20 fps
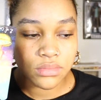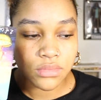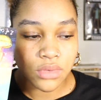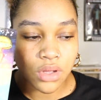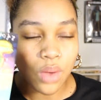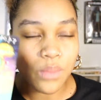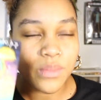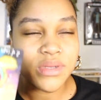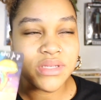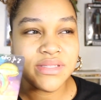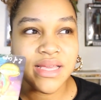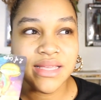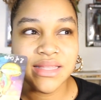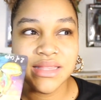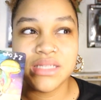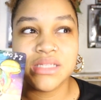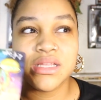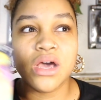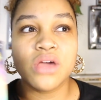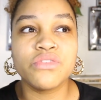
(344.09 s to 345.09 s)
almost like
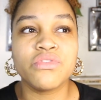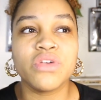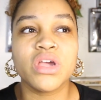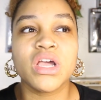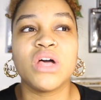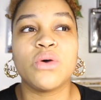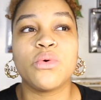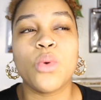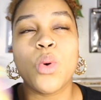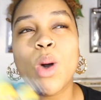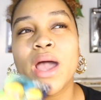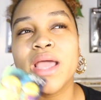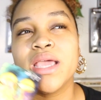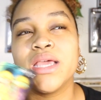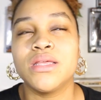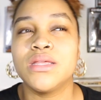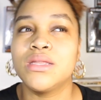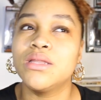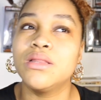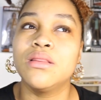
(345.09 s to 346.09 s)
this
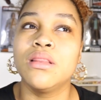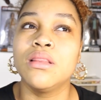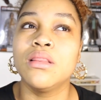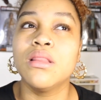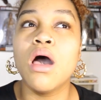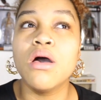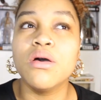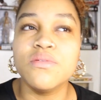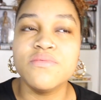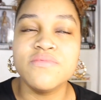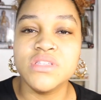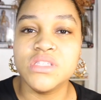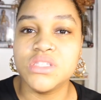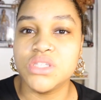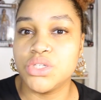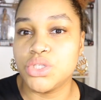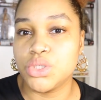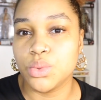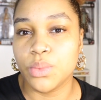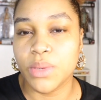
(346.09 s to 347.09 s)
unrequited love
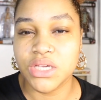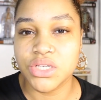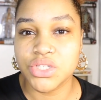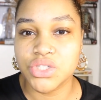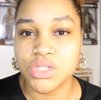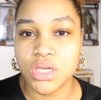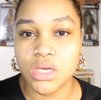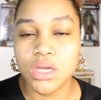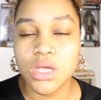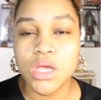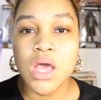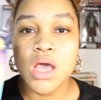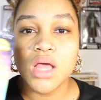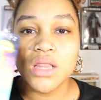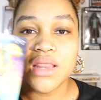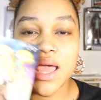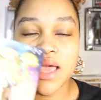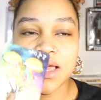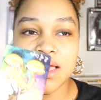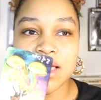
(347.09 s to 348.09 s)
situation.
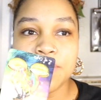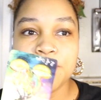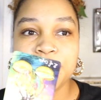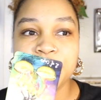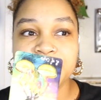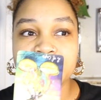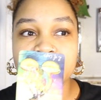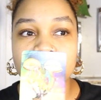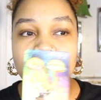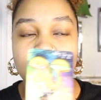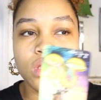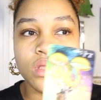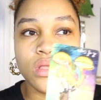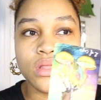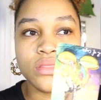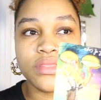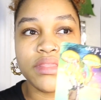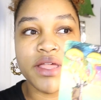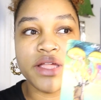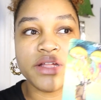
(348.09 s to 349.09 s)
Like,
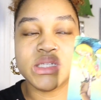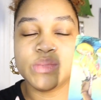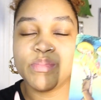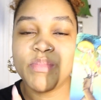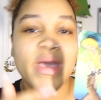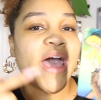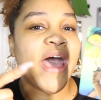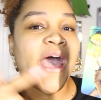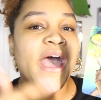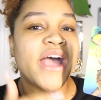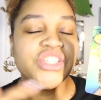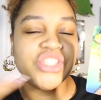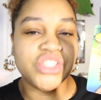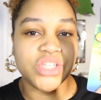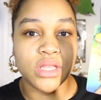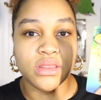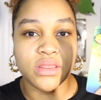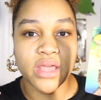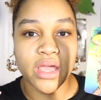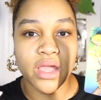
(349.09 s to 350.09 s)
there's
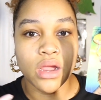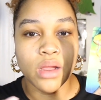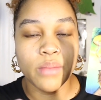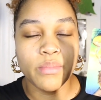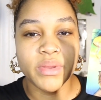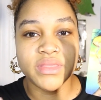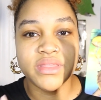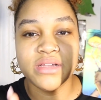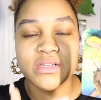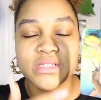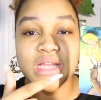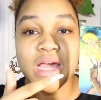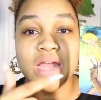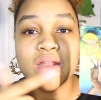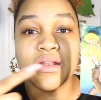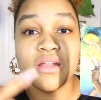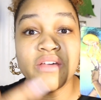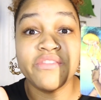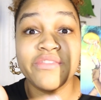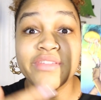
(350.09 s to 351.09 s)
passion there, but there's not
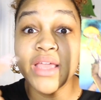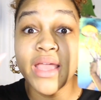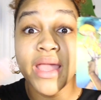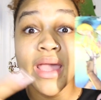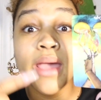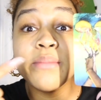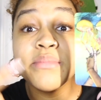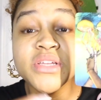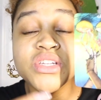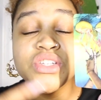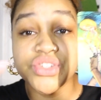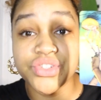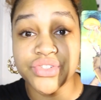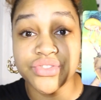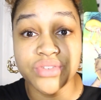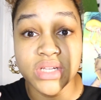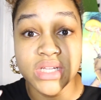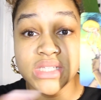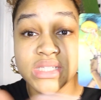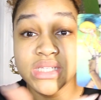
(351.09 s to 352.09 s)
enough
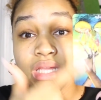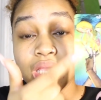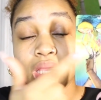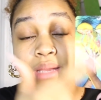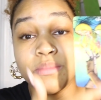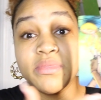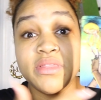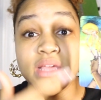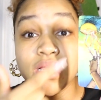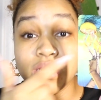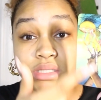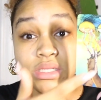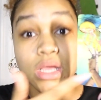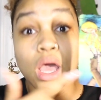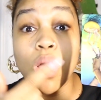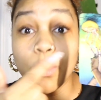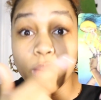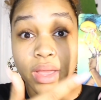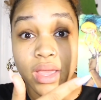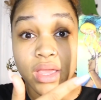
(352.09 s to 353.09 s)
chemistry to keep things
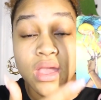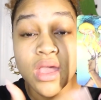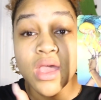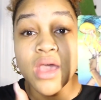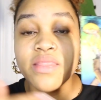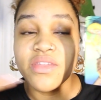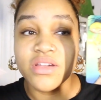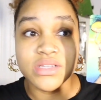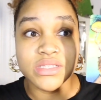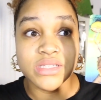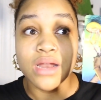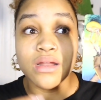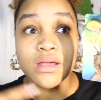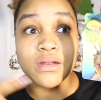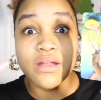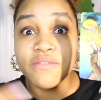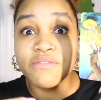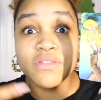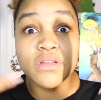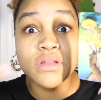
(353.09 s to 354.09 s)
going. There's not
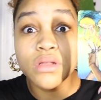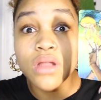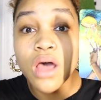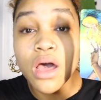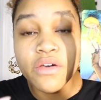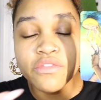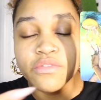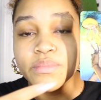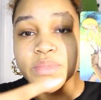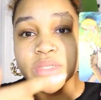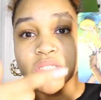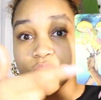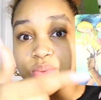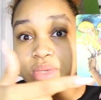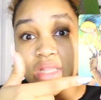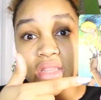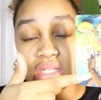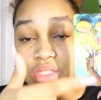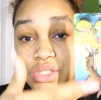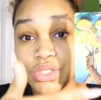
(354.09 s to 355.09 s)
enough love
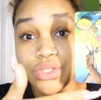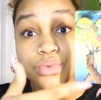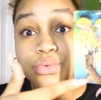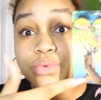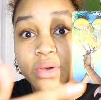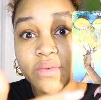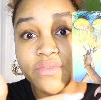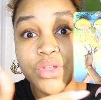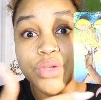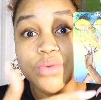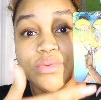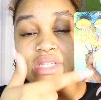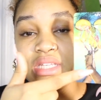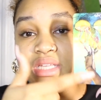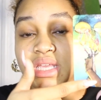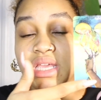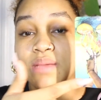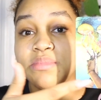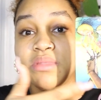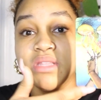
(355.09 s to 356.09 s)
between the two of you to
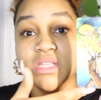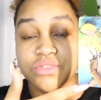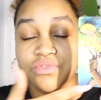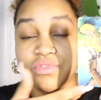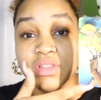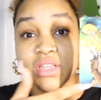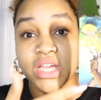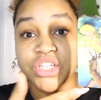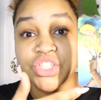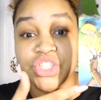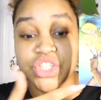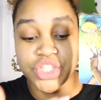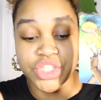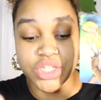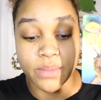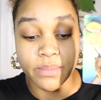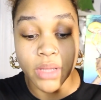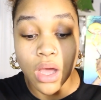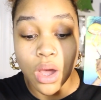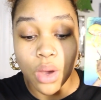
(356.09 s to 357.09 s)
keep this
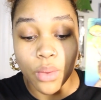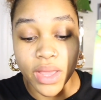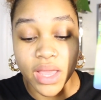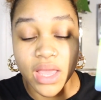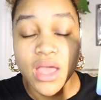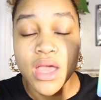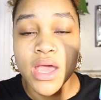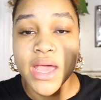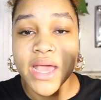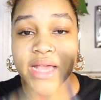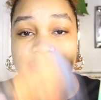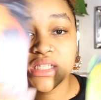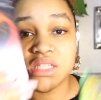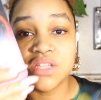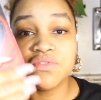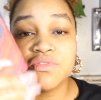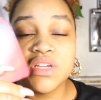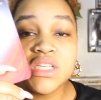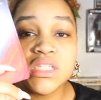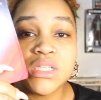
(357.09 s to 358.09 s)
relationship going. Hence the
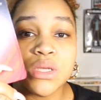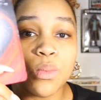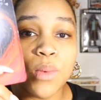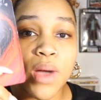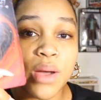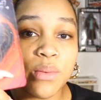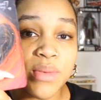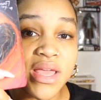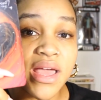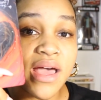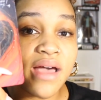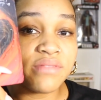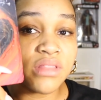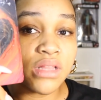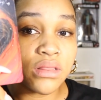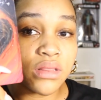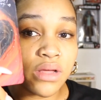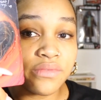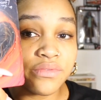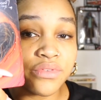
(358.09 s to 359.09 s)
reason why we have the
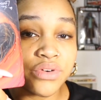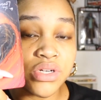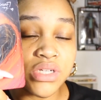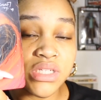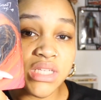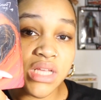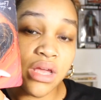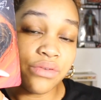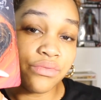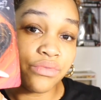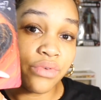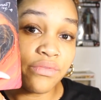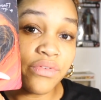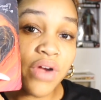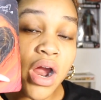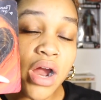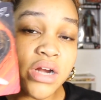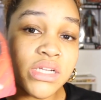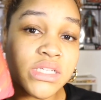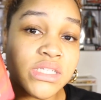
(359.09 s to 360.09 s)
Lovers in
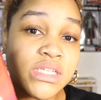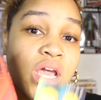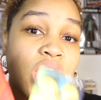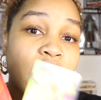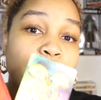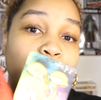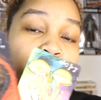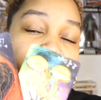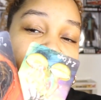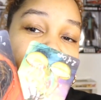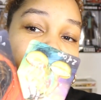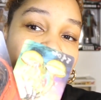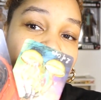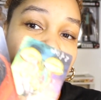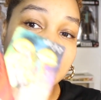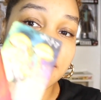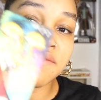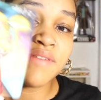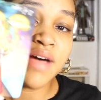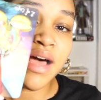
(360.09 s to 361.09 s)
reverse, which
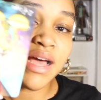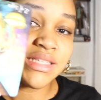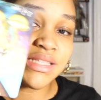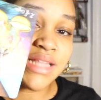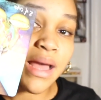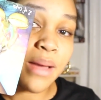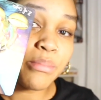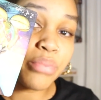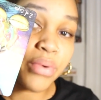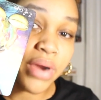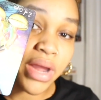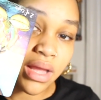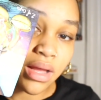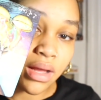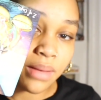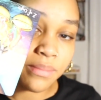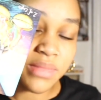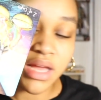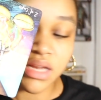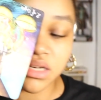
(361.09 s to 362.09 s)
signifies that
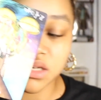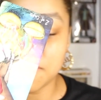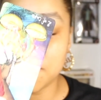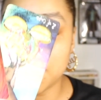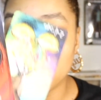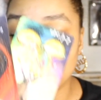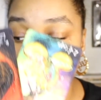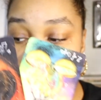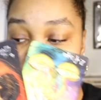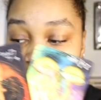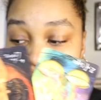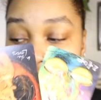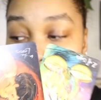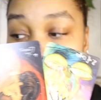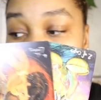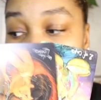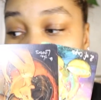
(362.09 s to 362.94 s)
breakup, that divorce, that